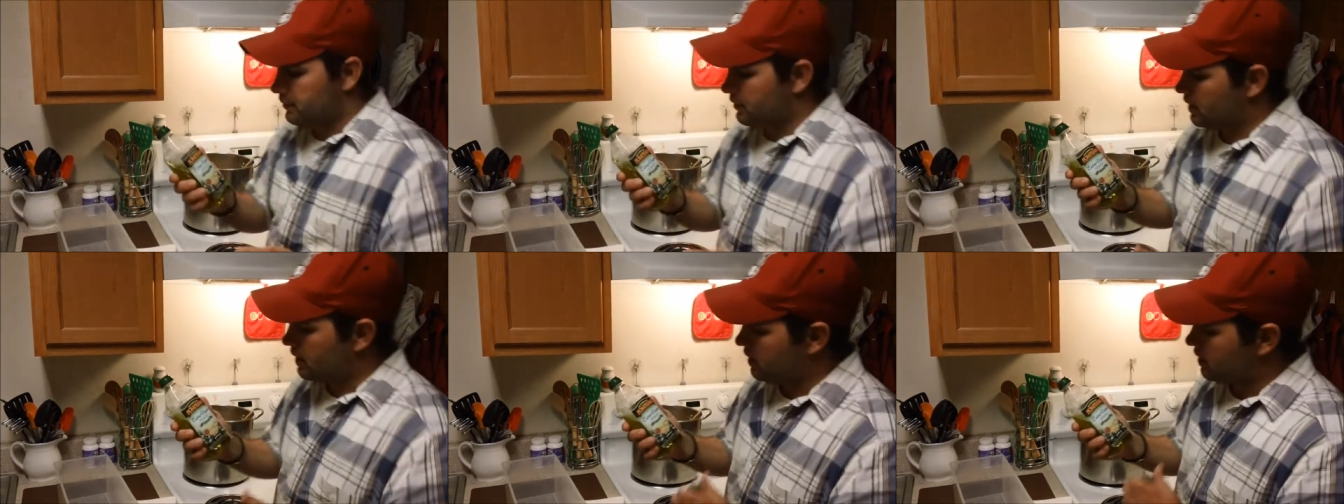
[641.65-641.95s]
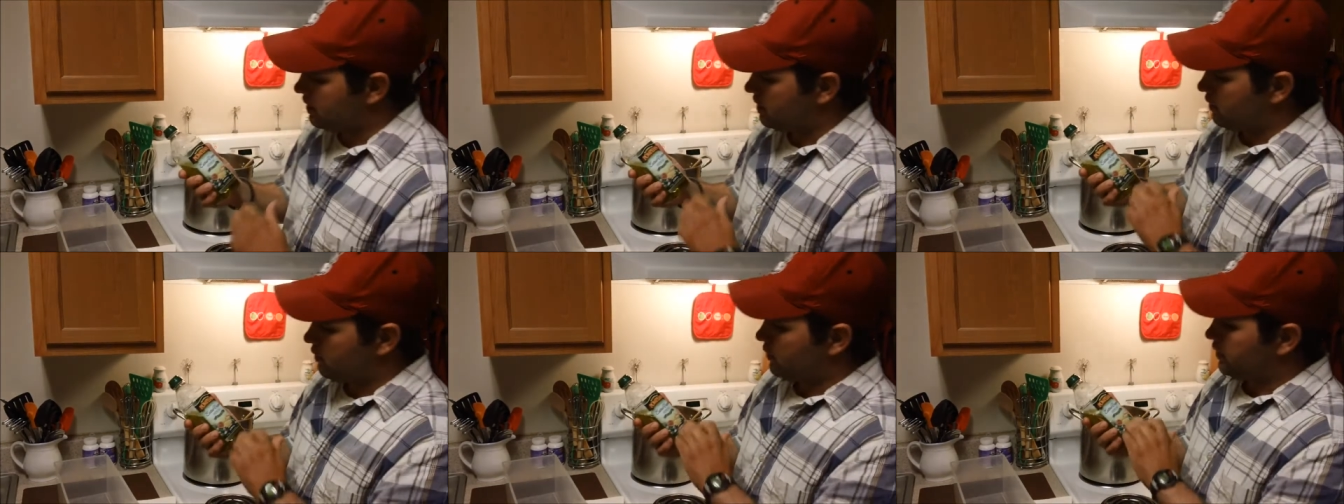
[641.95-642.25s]

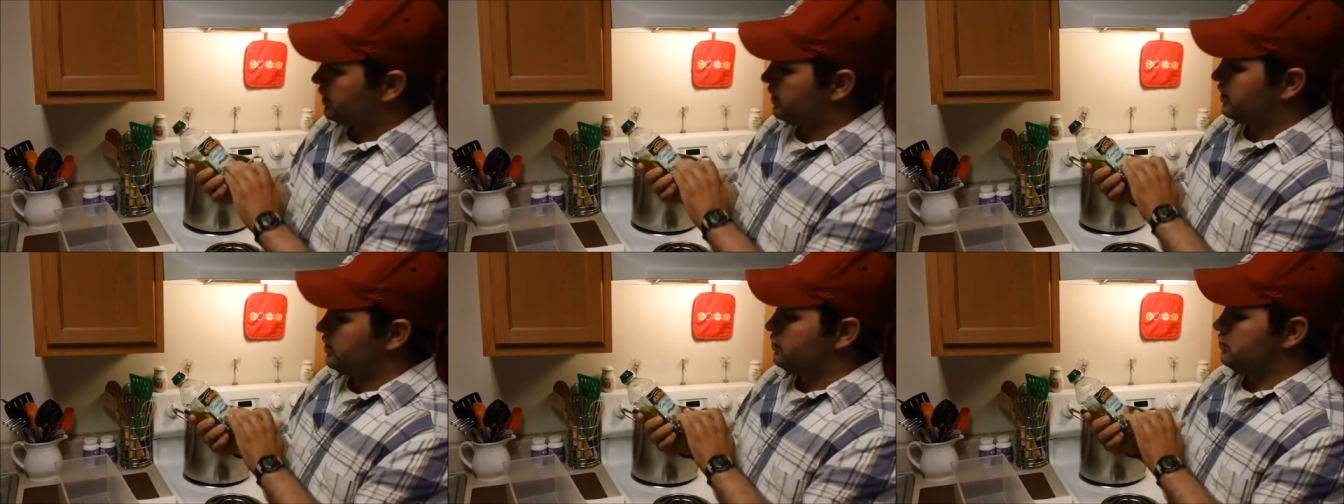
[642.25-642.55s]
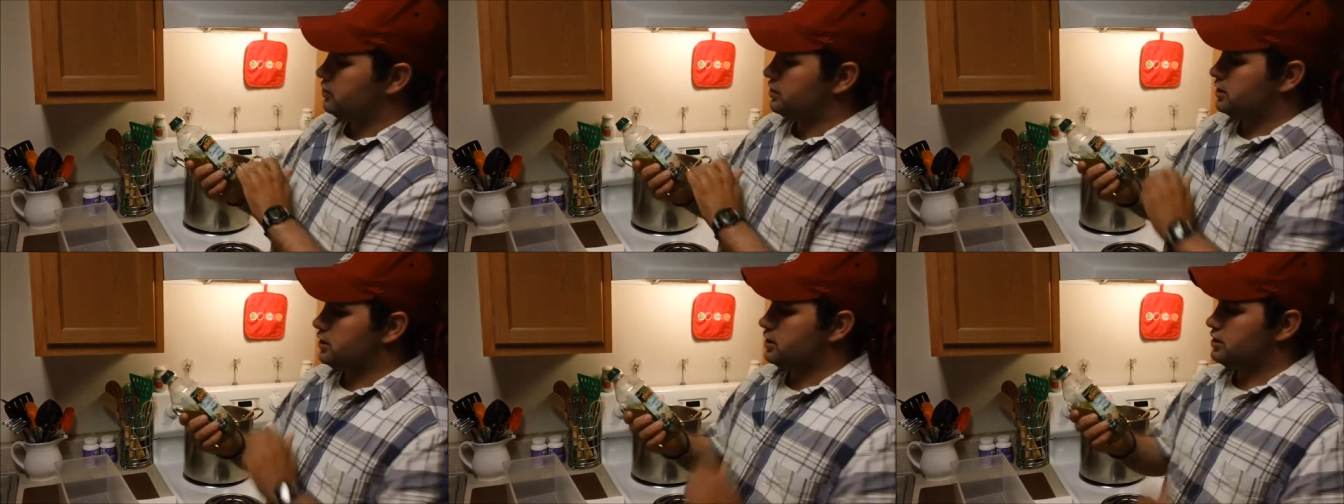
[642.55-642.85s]
Uh, we're going to
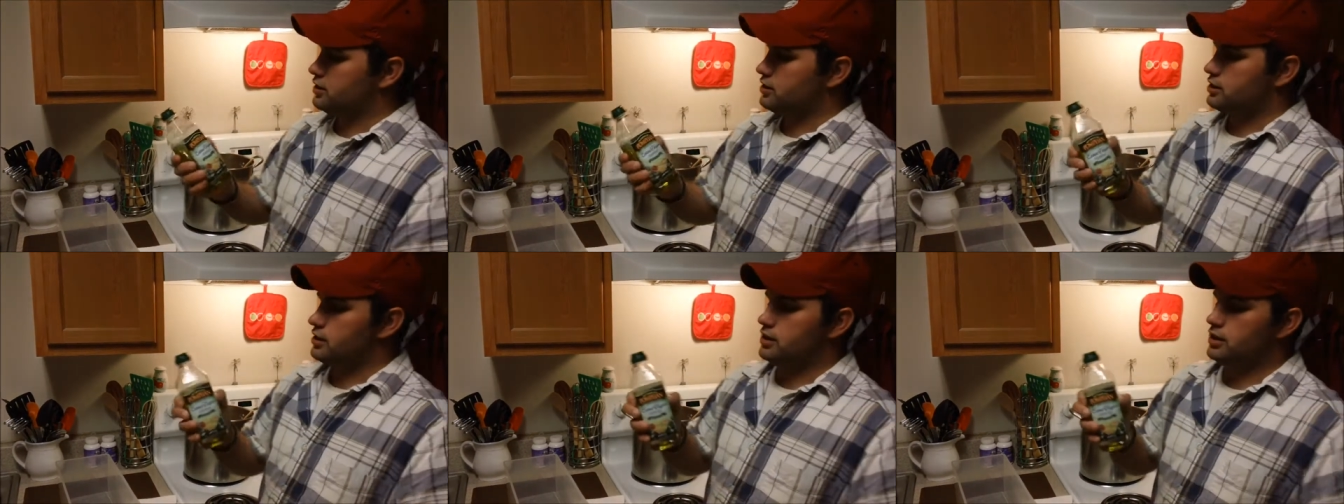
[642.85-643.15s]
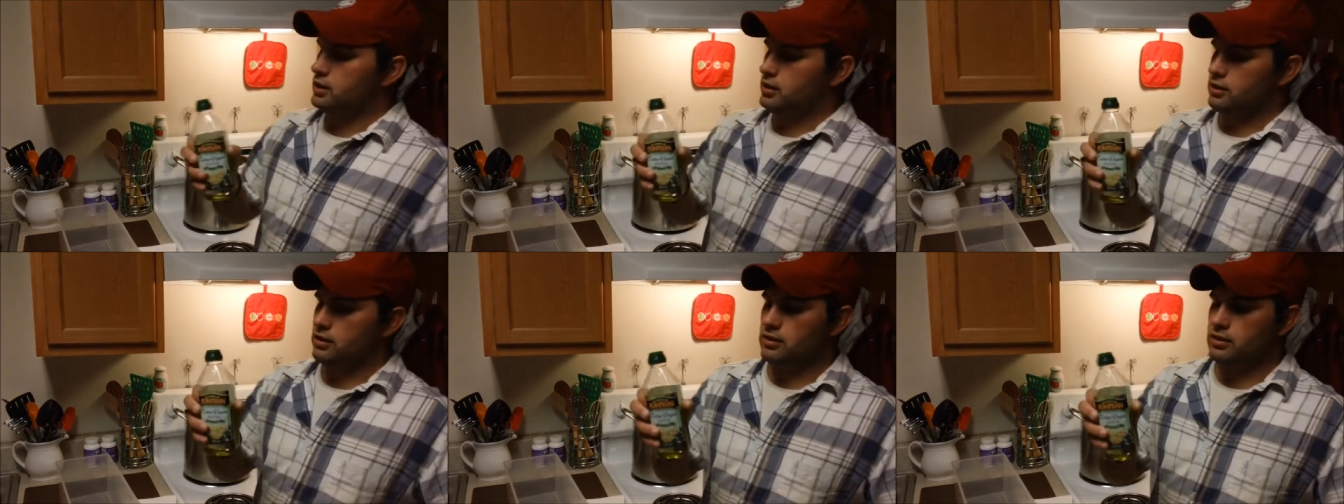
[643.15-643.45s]
use this
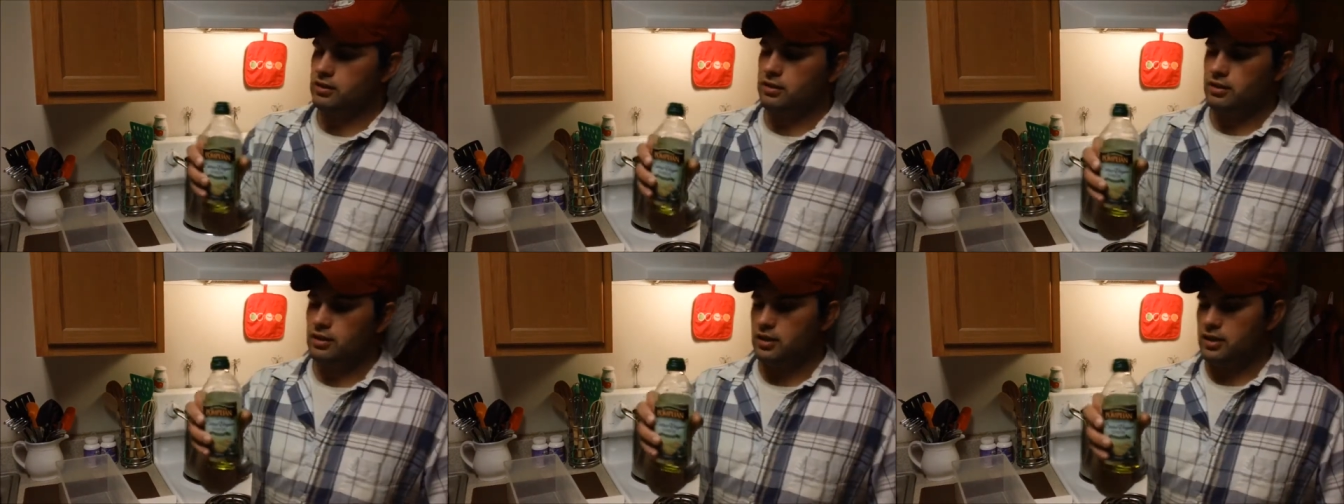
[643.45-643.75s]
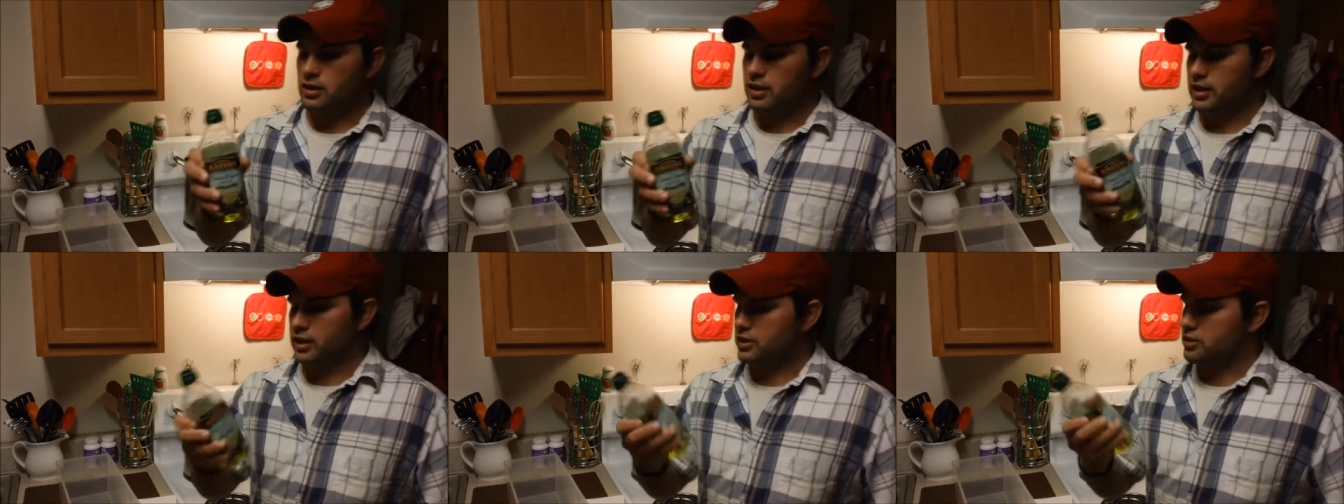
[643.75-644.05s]
uh,
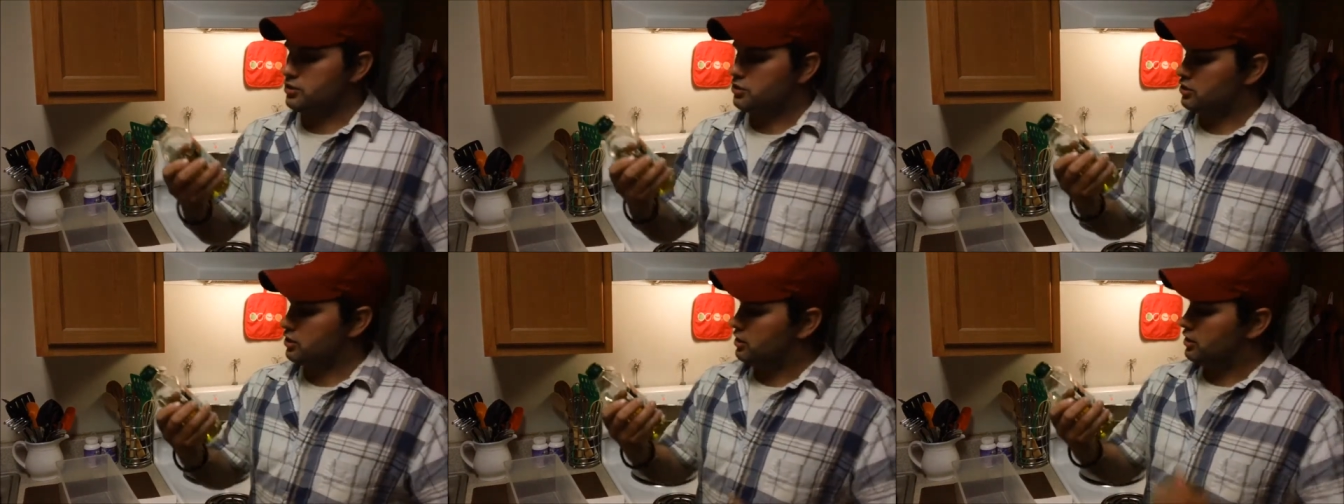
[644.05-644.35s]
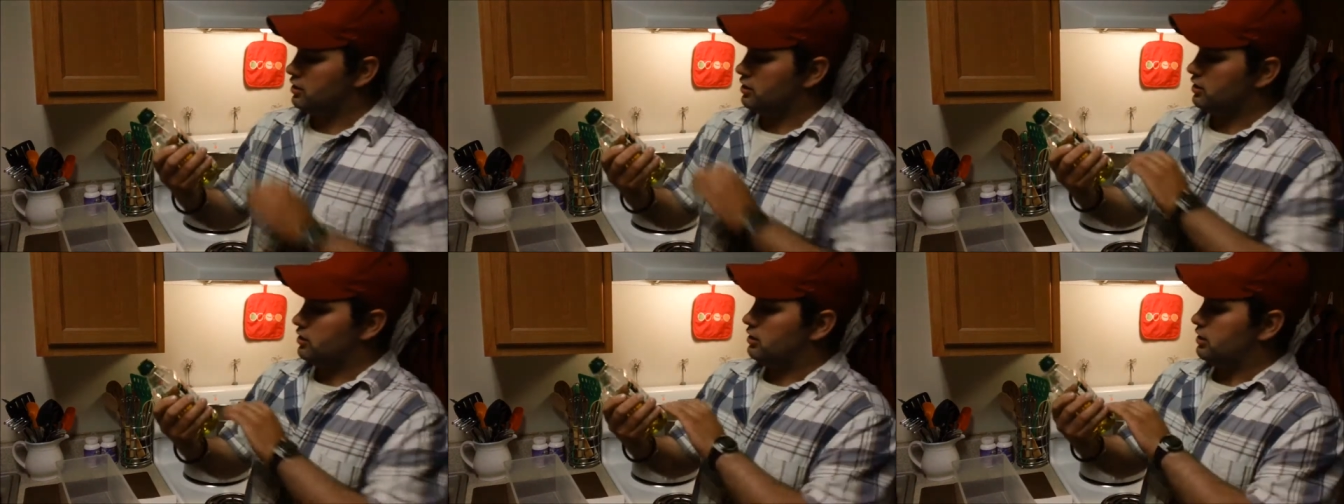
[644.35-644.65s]

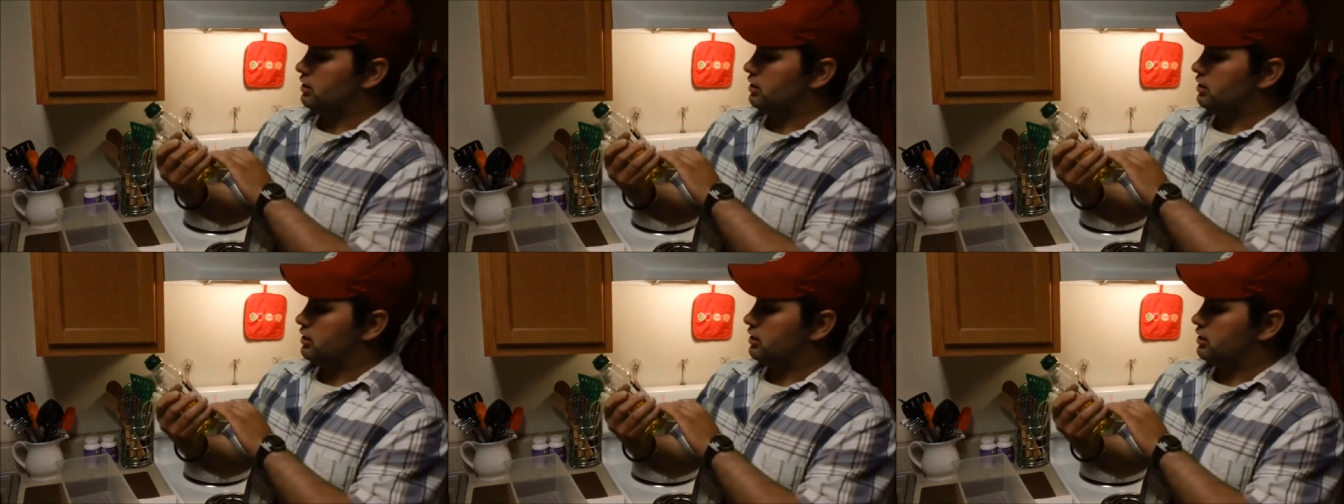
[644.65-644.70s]
extra uh,